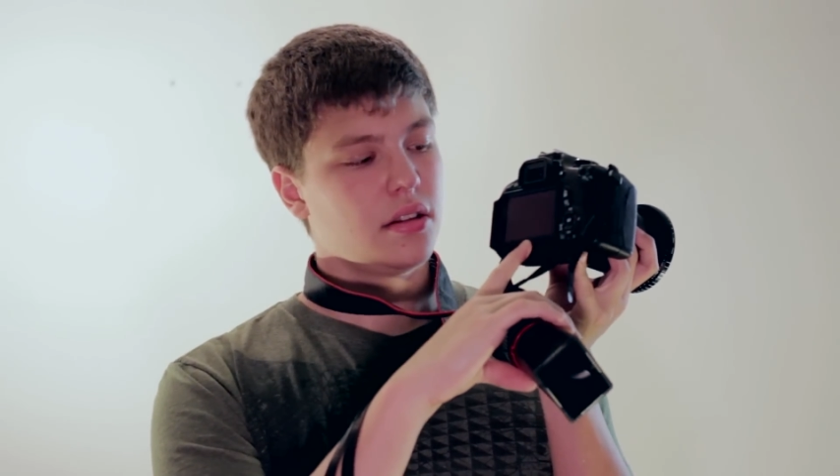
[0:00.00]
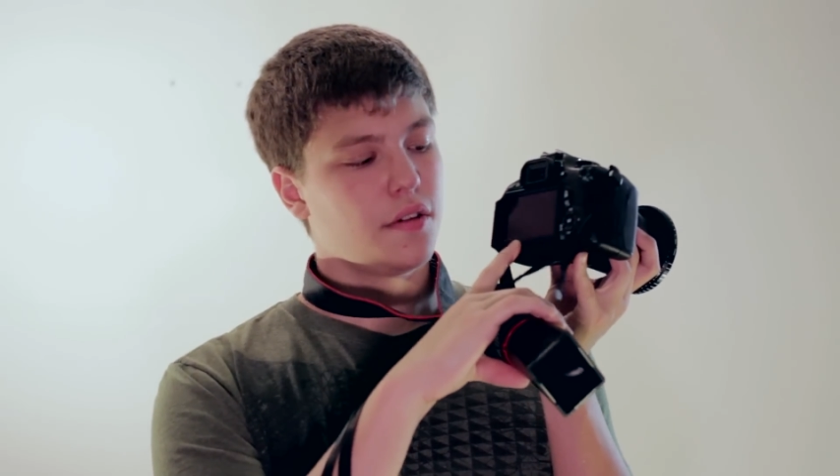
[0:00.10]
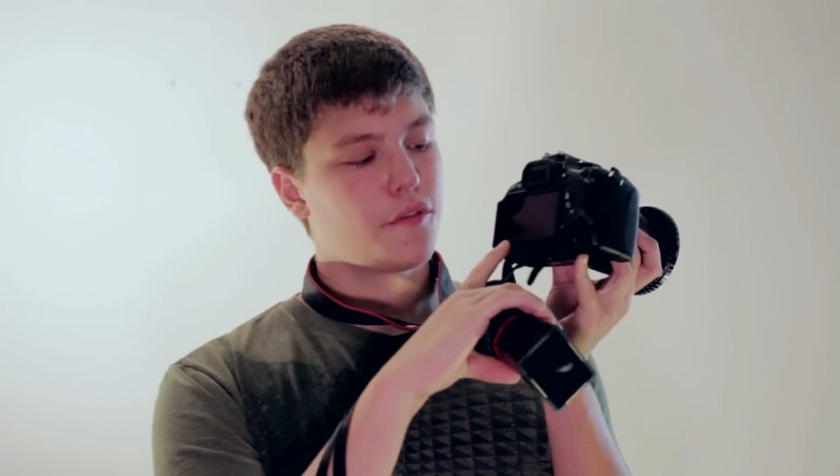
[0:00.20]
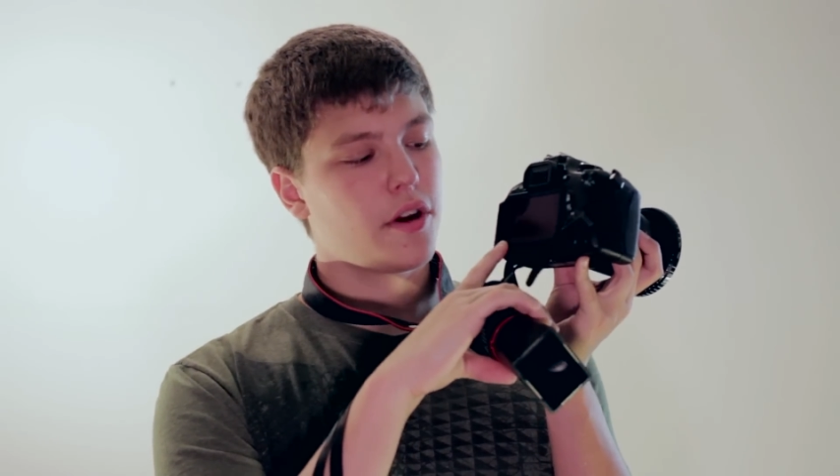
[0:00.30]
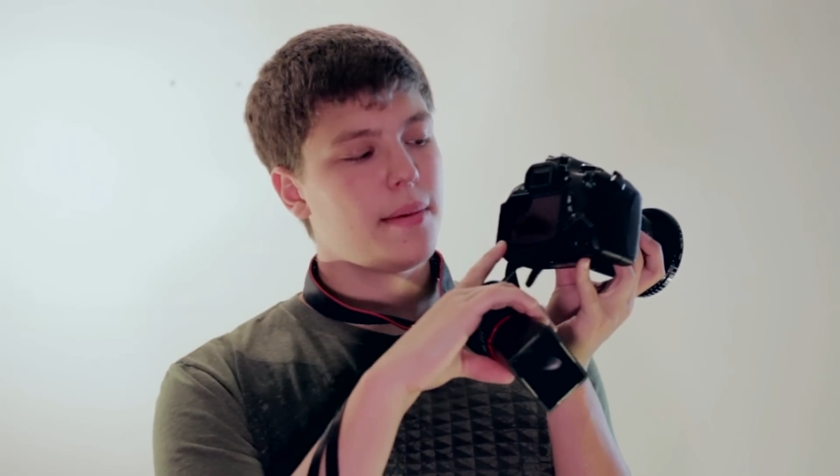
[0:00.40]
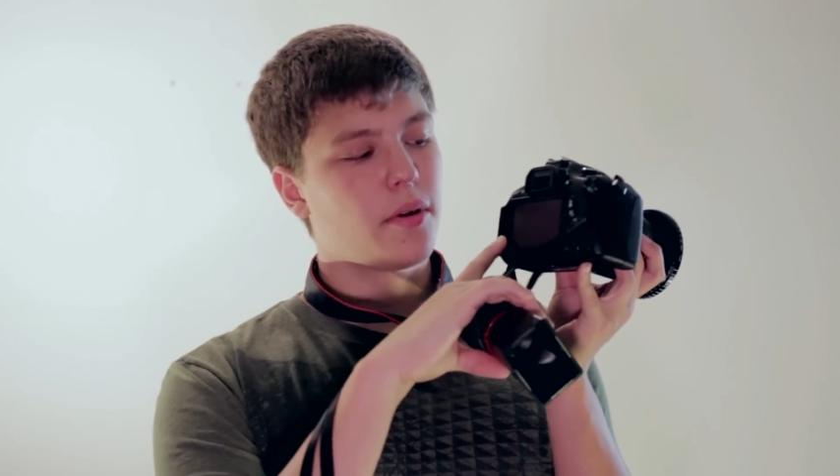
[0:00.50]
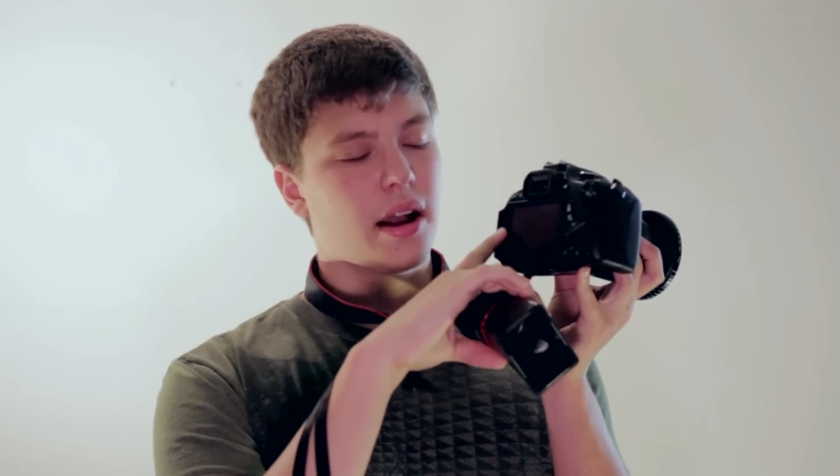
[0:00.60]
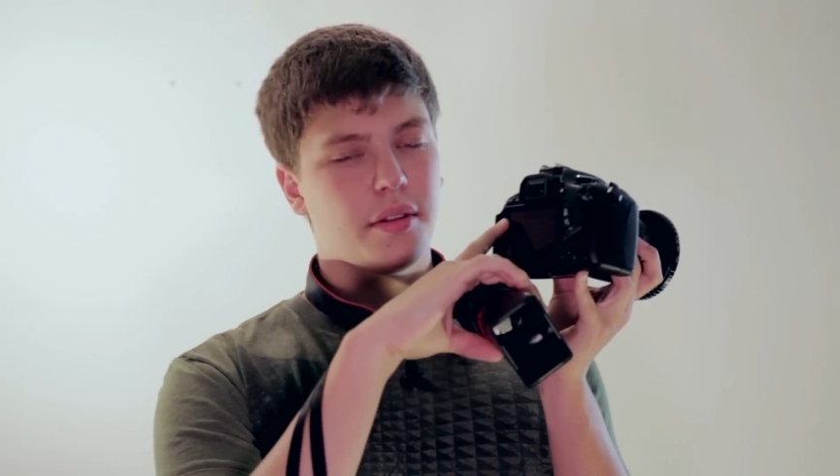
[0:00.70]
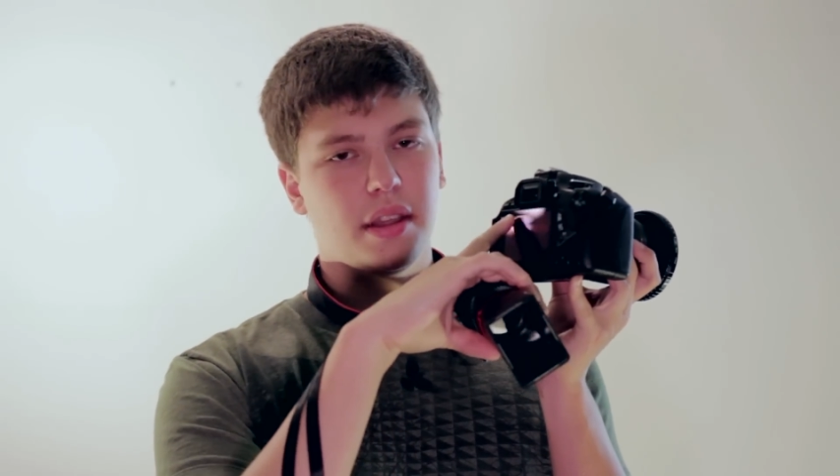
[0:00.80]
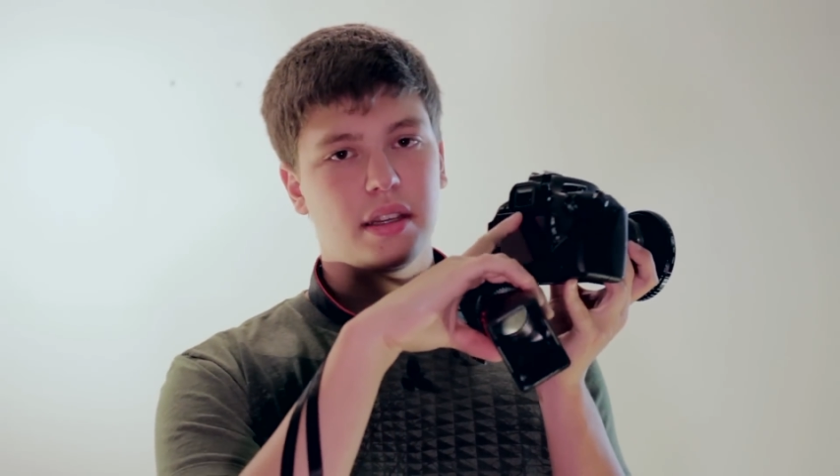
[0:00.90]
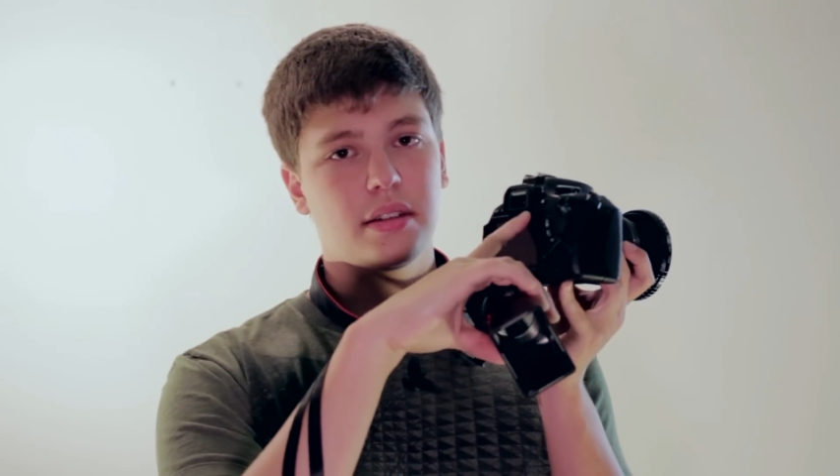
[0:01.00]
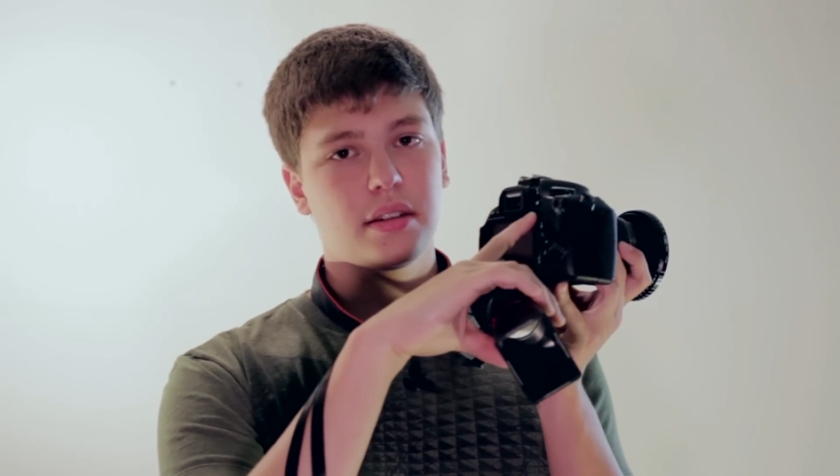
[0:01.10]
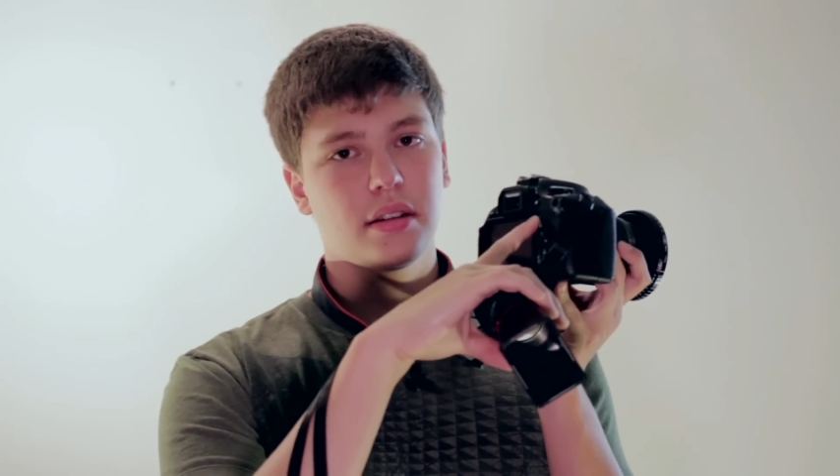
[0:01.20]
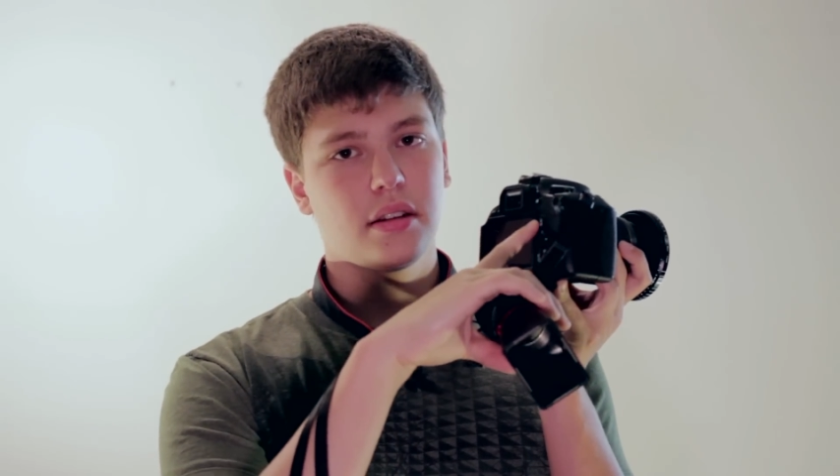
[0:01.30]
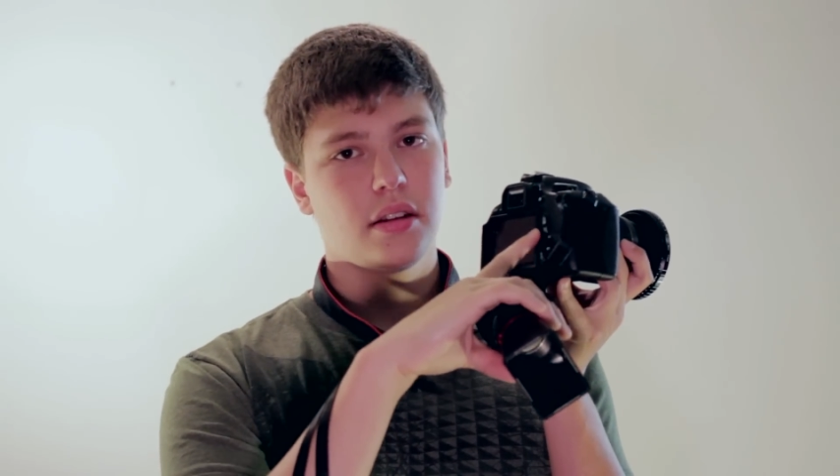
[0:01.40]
frame around this,